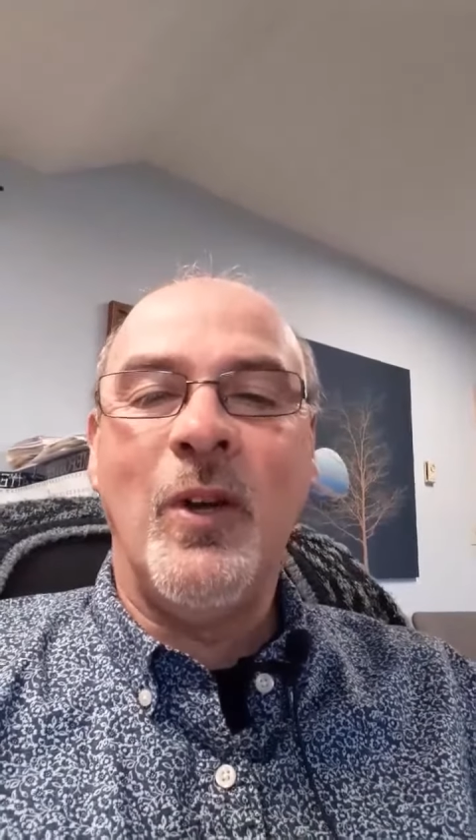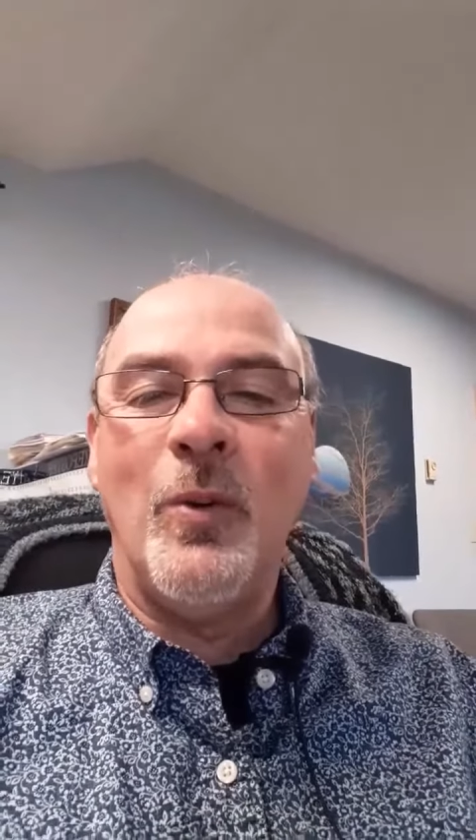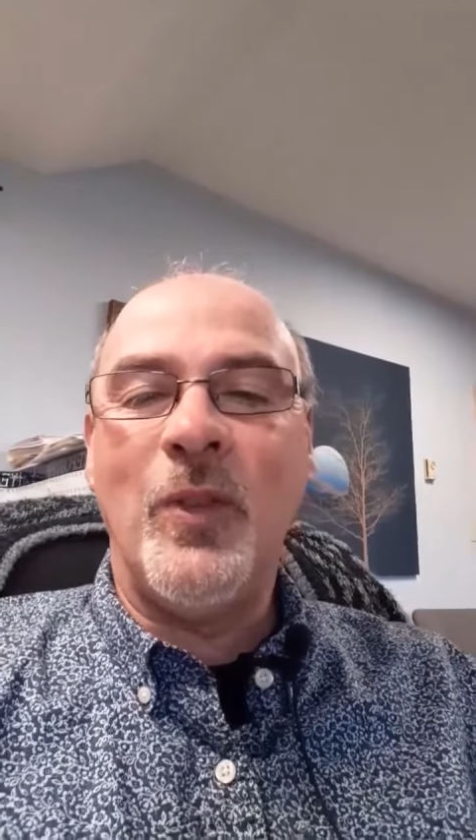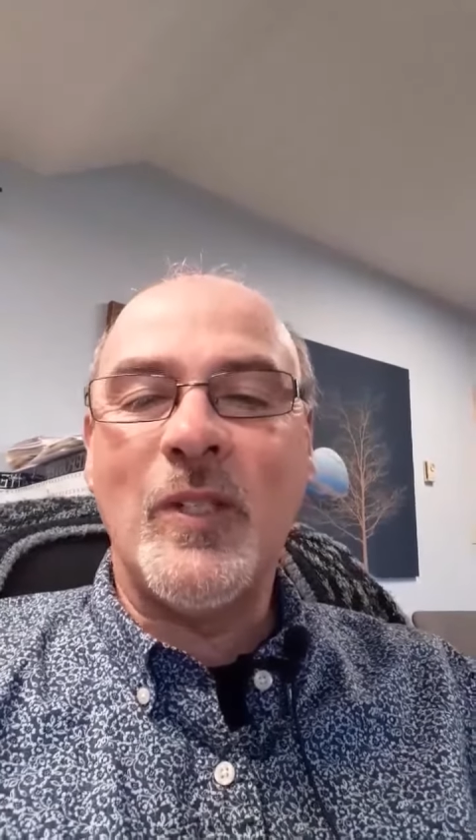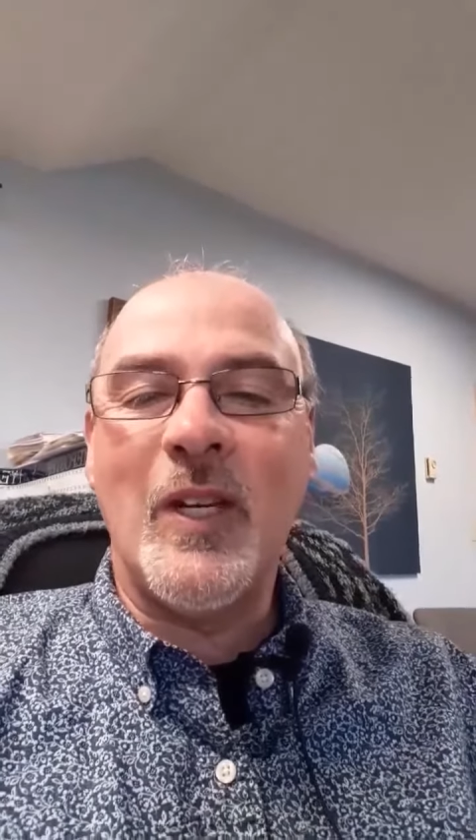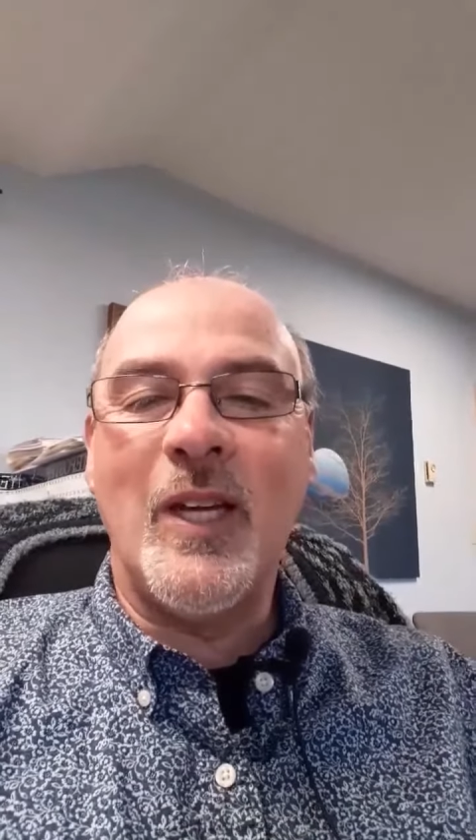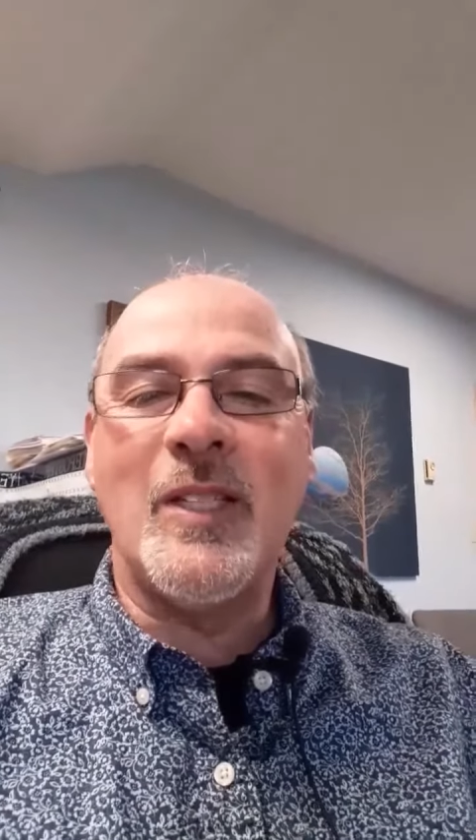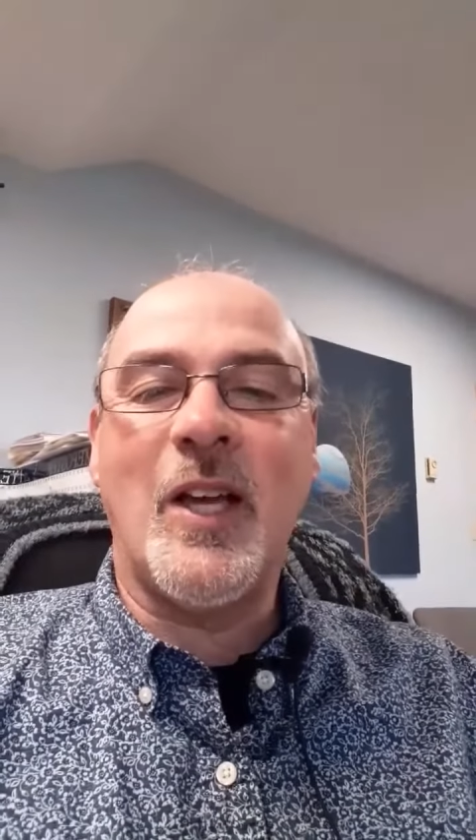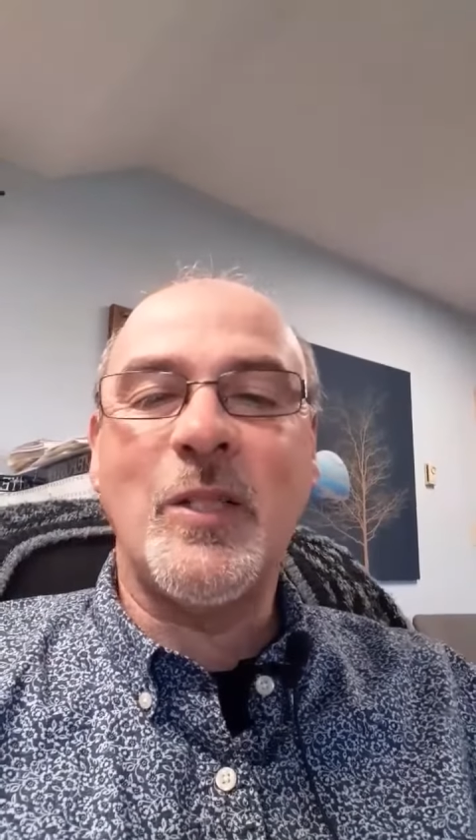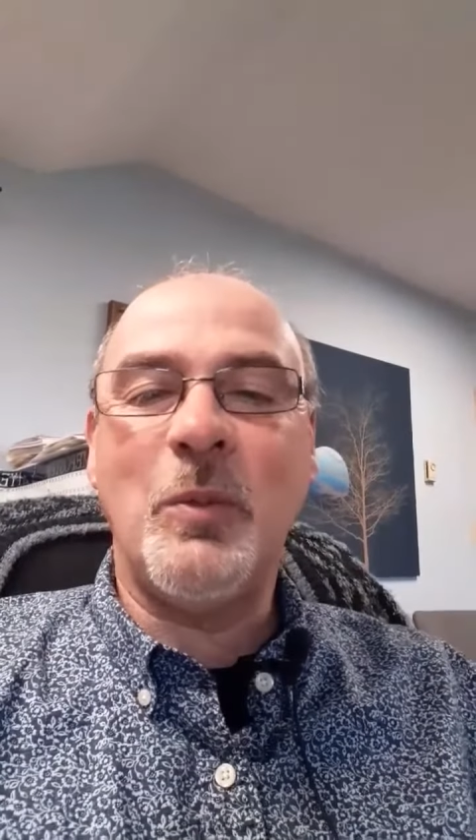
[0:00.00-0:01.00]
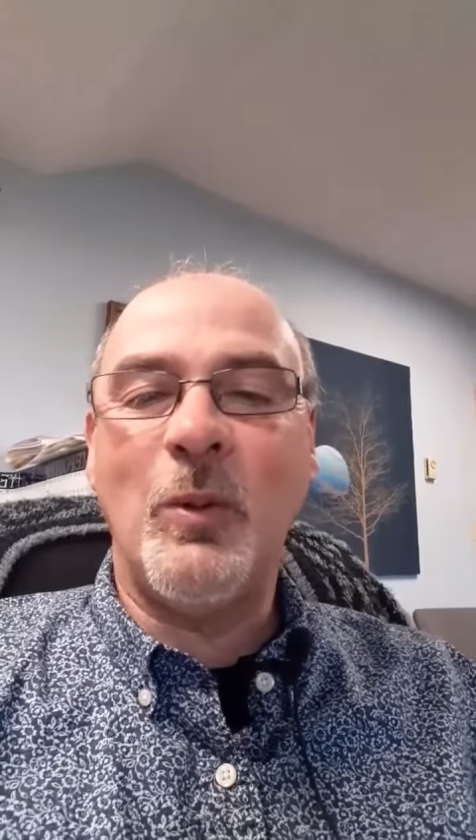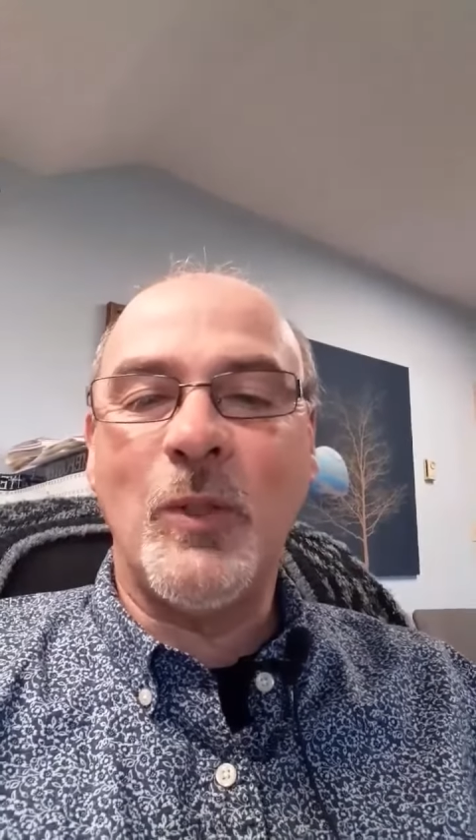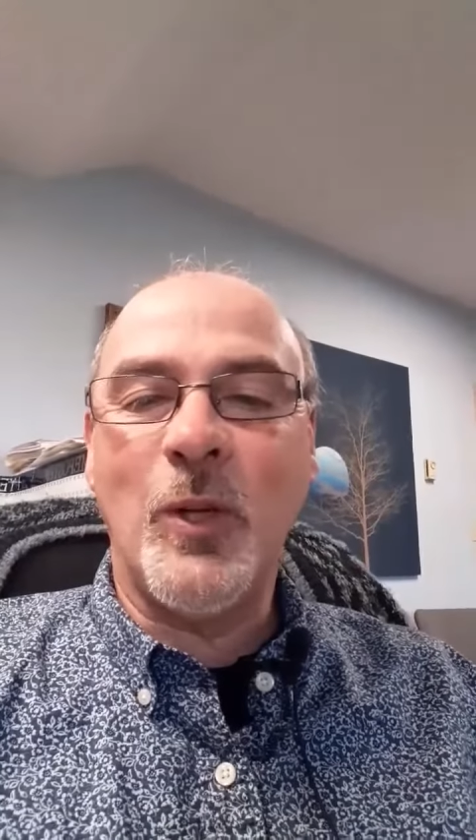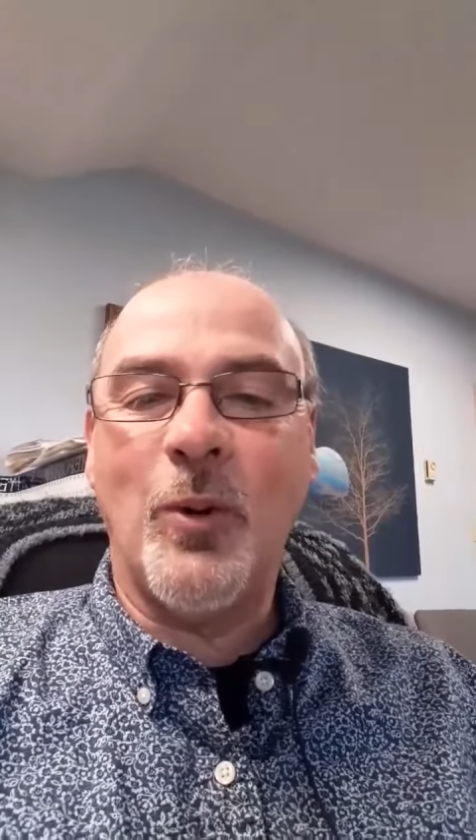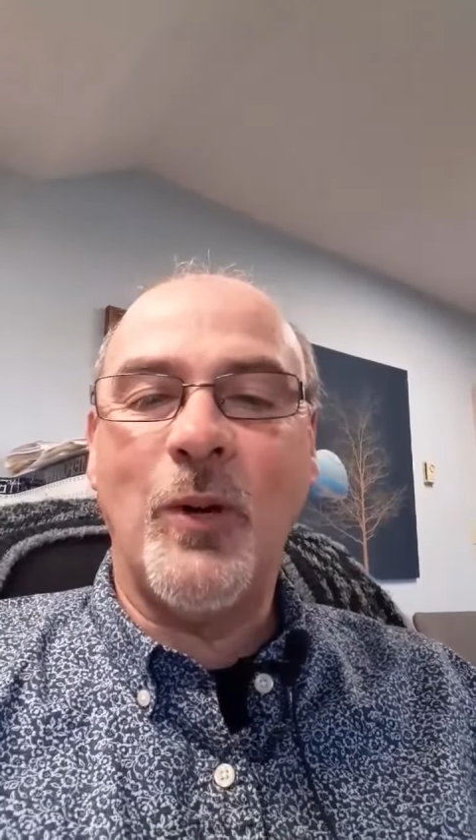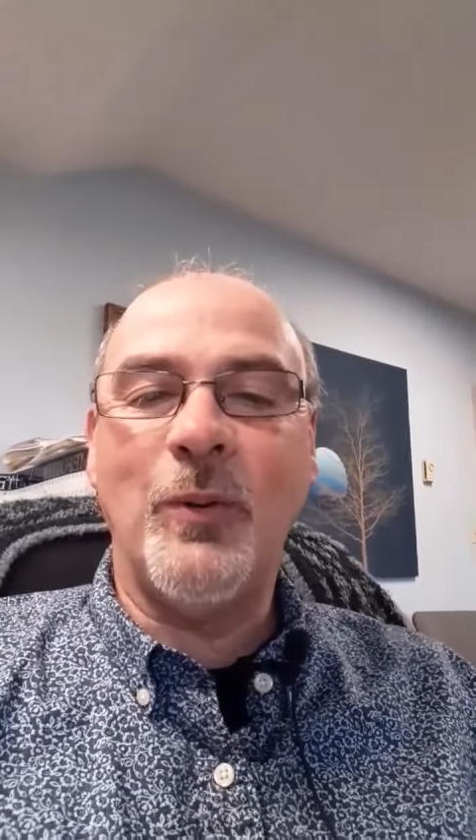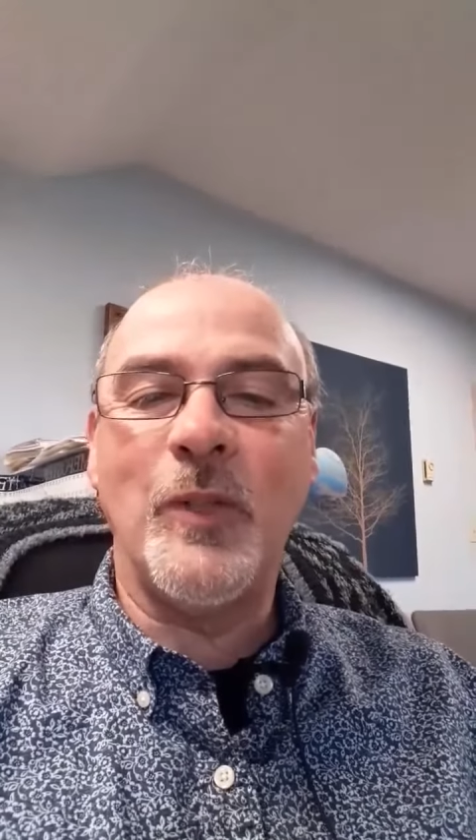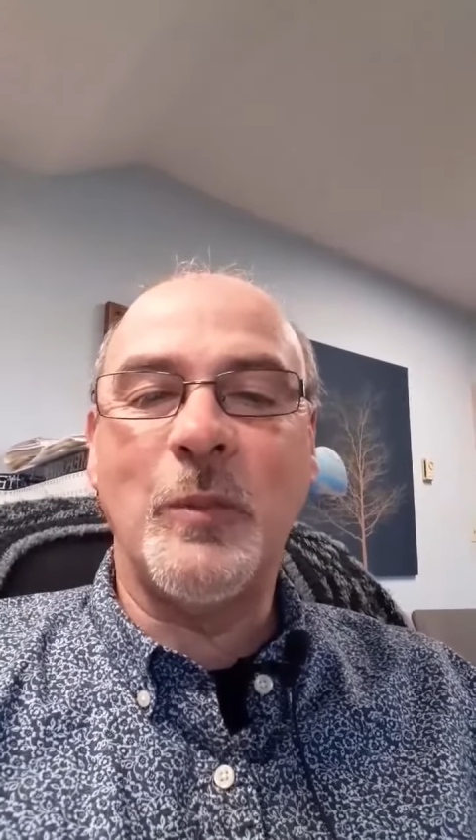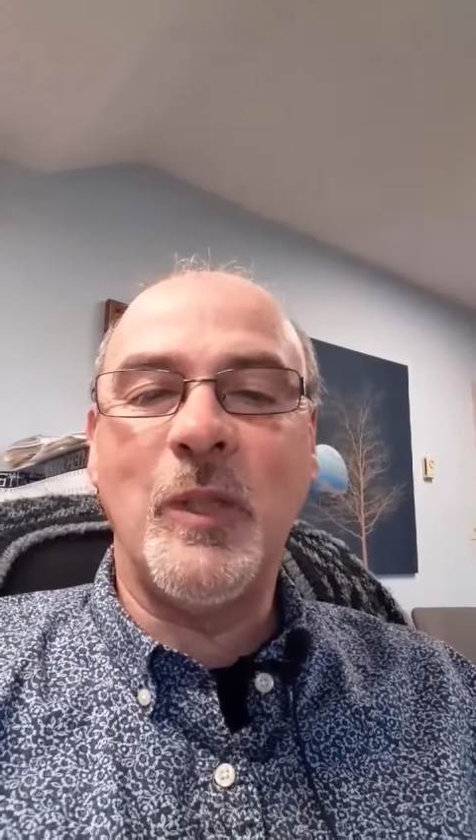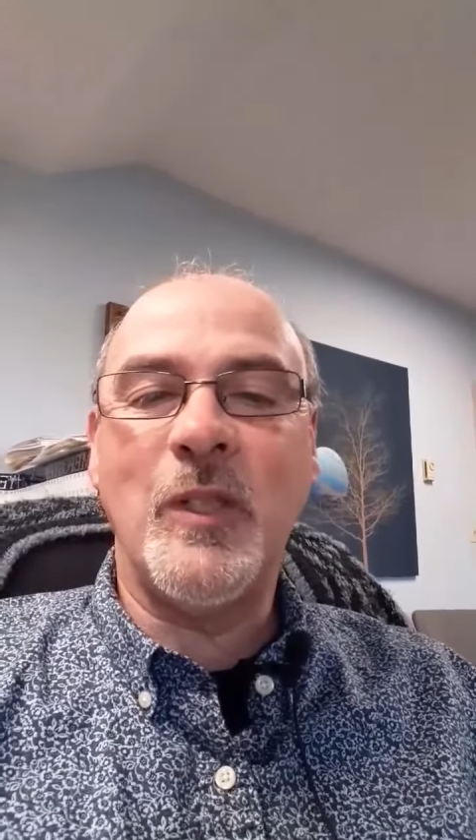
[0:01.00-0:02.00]
where this lady's husband was going for
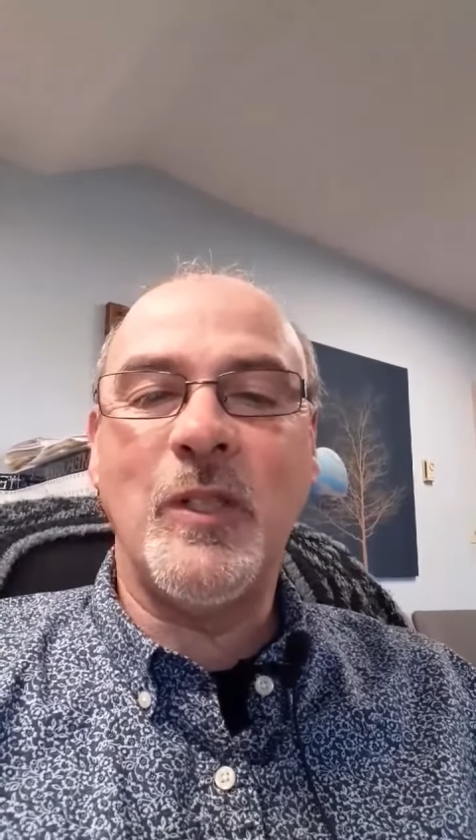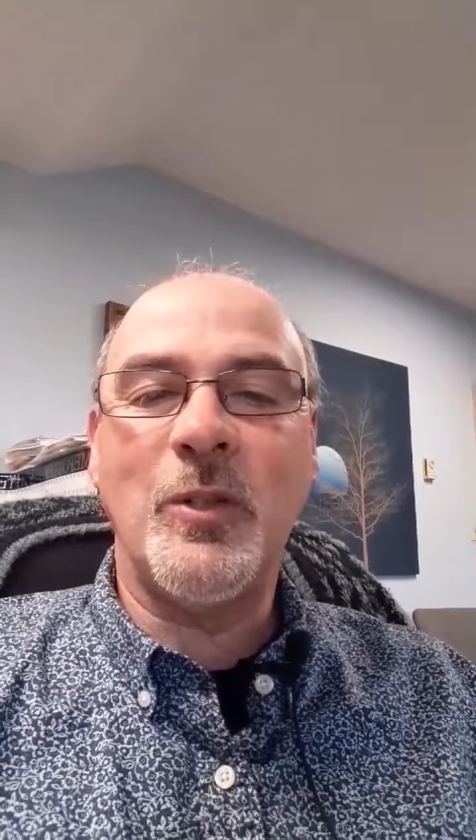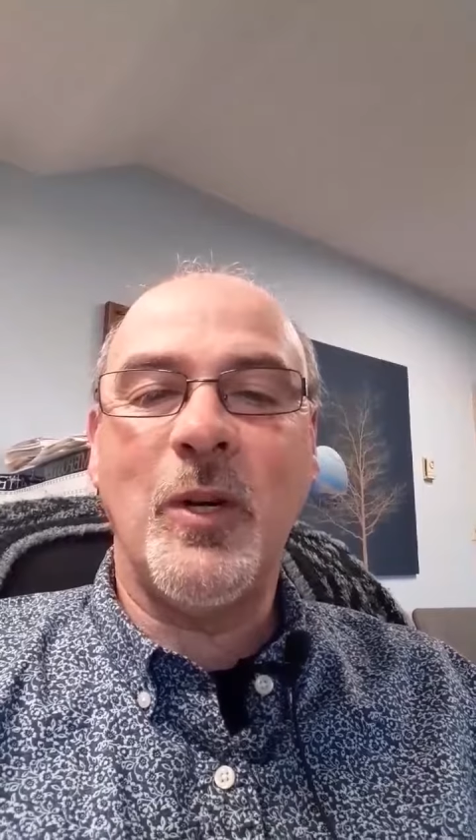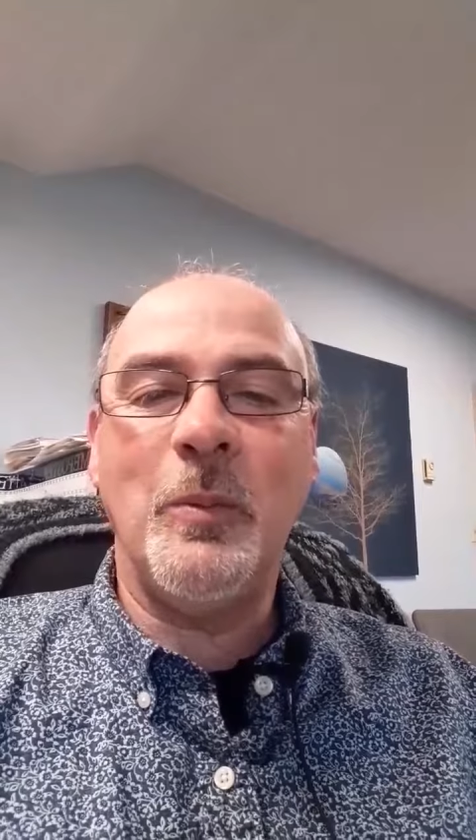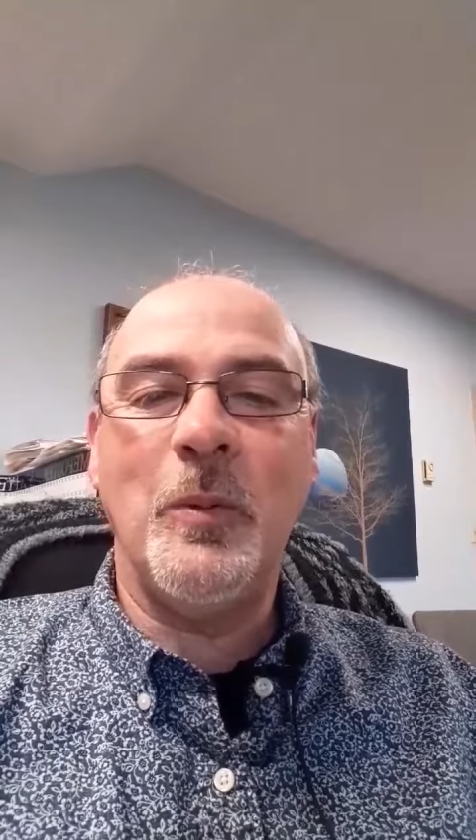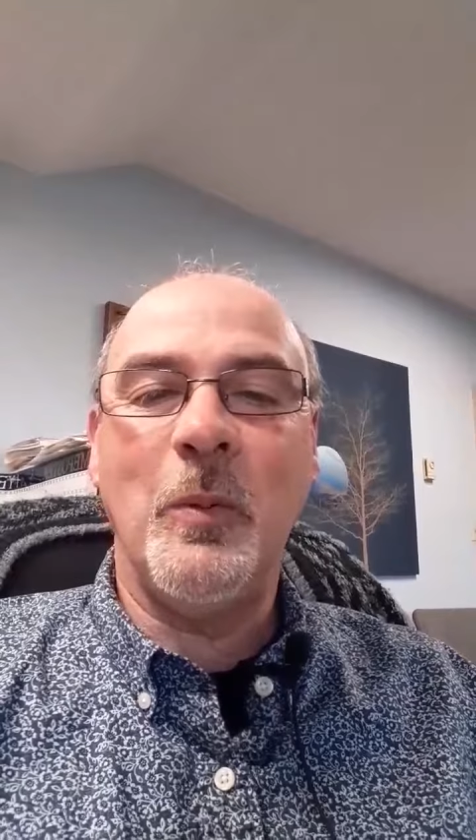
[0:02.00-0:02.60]
his business trip,